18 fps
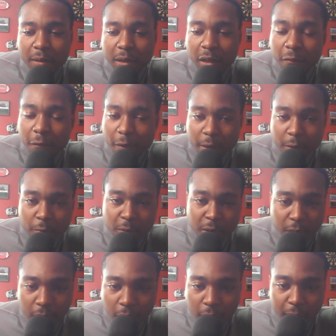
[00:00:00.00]
The defense
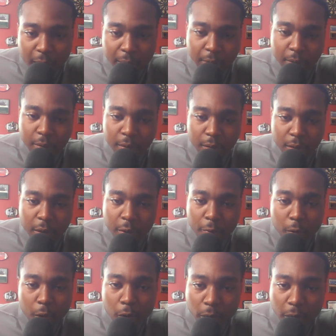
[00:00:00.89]
wasn't all that good. They
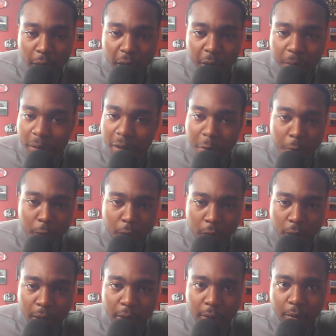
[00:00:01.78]
were okay, but they
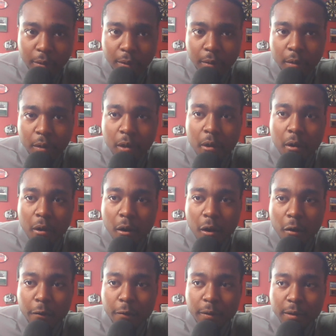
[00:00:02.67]
weren't all that good.
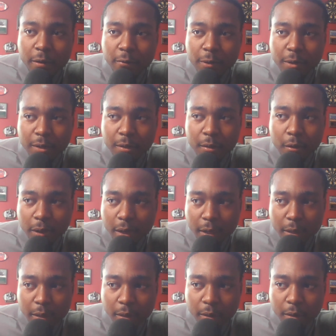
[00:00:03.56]
Offense wasn't all
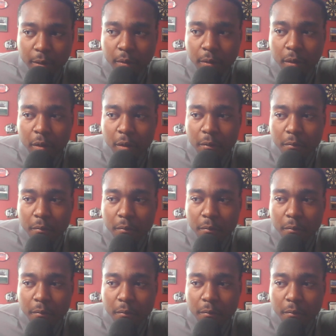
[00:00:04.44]
that good.